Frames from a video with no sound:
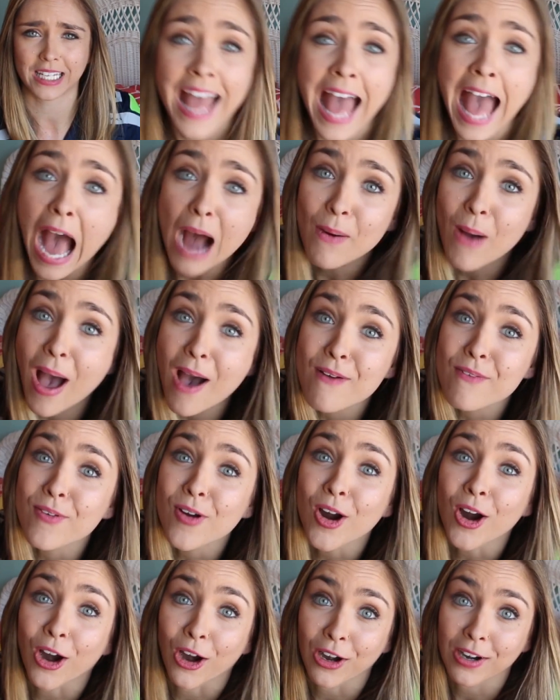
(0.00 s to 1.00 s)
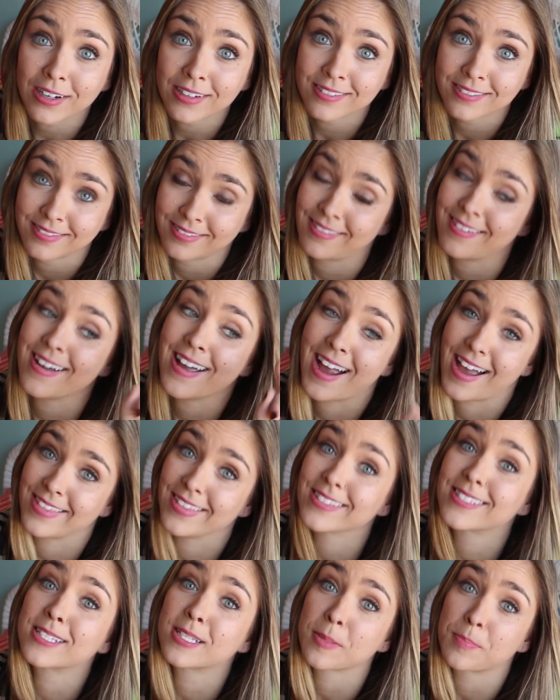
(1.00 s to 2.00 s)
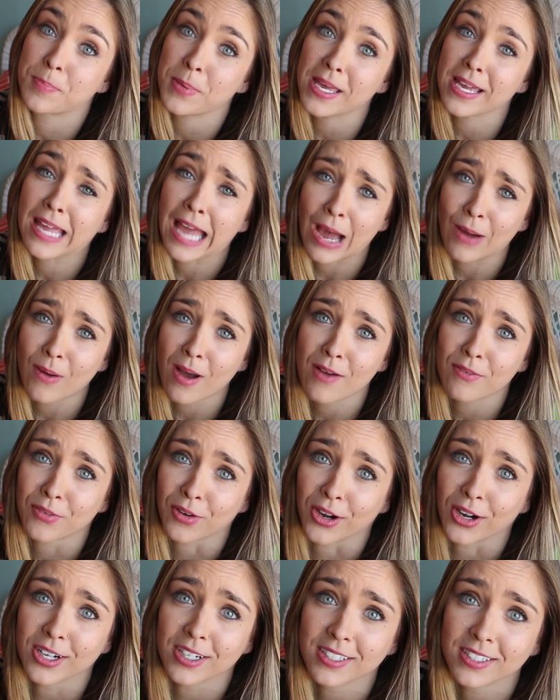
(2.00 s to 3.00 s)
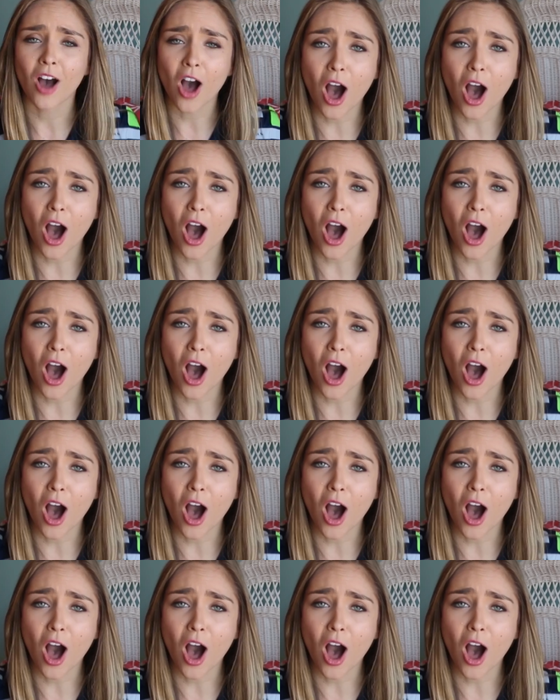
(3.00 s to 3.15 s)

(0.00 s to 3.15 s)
However, and this is a big however,